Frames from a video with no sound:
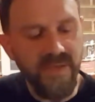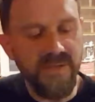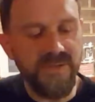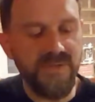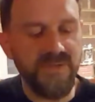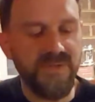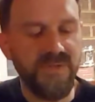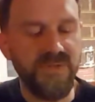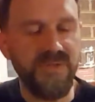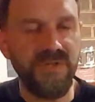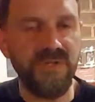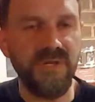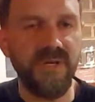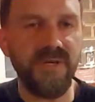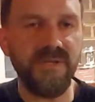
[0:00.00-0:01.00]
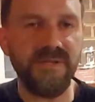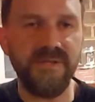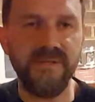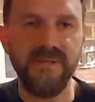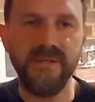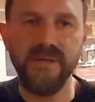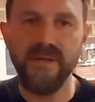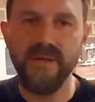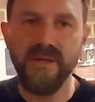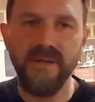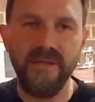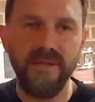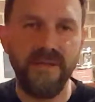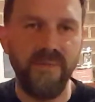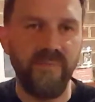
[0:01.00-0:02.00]
is just
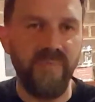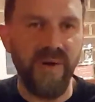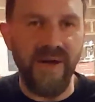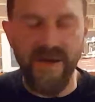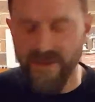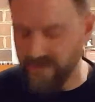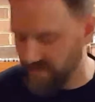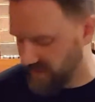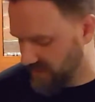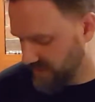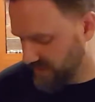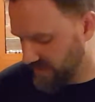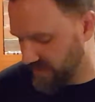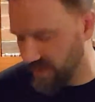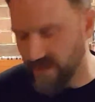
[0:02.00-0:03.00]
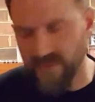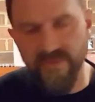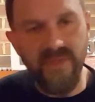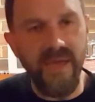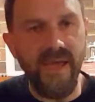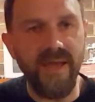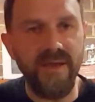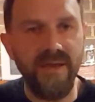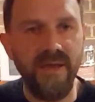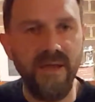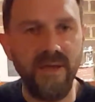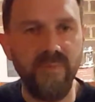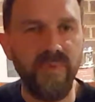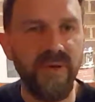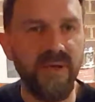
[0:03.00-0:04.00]
the bottom end of that
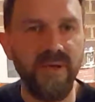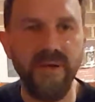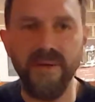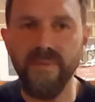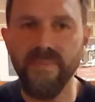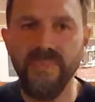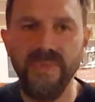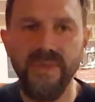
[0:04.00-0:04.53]
neck pickup.